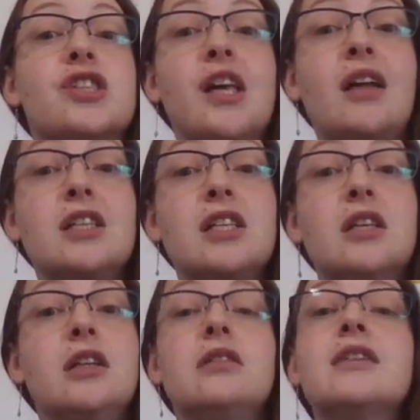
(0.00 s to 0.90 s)

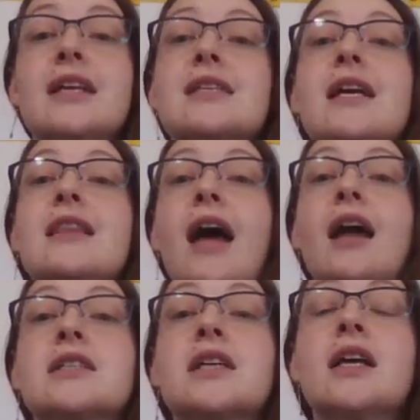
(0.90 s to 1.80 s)
skeleton, things like
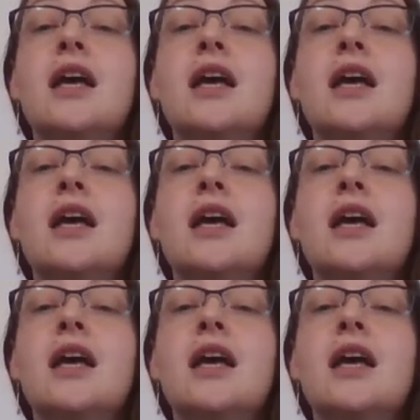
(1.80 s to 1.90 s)
that.